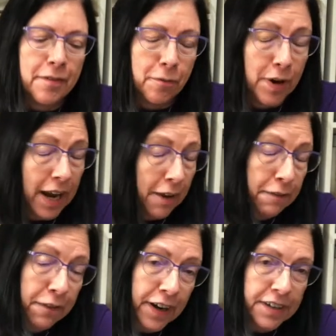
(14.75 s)
When I
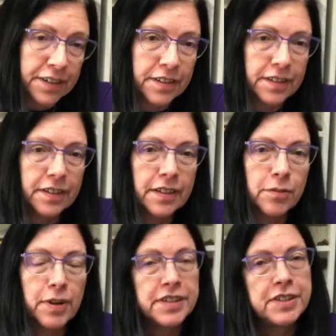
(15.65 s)
first
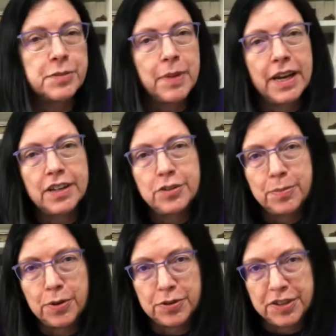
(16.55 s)
was inspired to
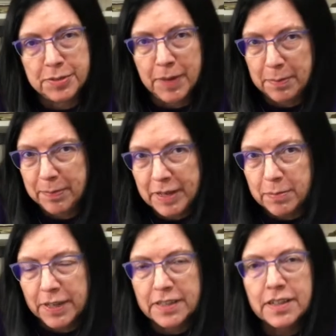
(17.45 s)
process my
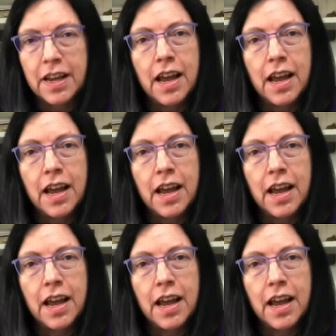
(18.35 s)
pigments,